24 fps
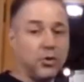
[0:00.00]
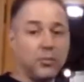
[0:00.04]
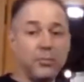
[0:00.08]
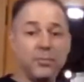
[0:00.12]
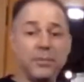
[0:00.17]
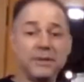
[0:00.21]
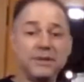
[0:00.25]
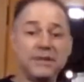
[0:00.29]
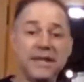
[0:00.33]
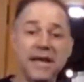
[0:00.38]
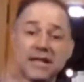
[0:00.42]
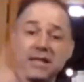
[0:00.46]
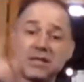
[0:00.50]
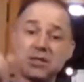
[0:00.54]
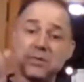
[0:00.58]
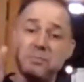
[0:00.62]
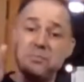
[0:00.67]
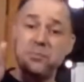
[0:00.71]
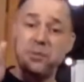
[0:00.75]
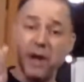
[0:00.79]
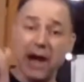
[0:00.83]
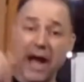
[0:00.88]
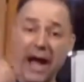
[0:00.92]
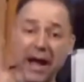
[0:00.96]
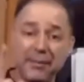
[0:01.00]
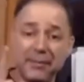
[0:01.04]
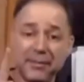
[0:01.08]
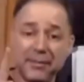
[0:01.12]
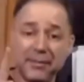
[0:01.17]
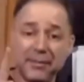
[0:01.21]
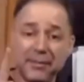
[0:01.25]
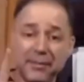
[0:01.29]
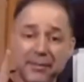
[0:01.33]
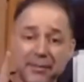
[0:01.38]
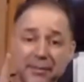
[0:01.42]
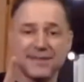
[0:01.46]
the problem
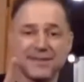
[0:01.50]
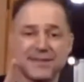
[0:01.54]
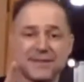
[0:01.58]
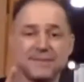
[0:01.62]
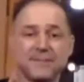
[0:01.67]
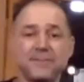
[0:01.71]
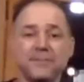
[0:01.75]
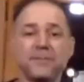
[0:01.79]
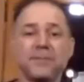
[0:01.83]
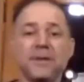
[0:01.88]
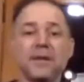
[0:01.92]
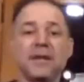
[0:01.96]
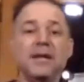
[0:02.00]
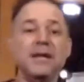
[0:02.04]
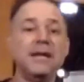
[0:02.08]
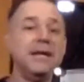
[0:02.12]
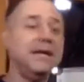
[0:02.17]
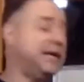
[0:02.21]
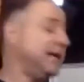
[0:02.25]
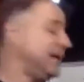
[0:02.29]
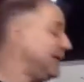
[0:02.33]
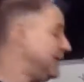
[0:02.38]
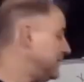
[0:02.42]
is, this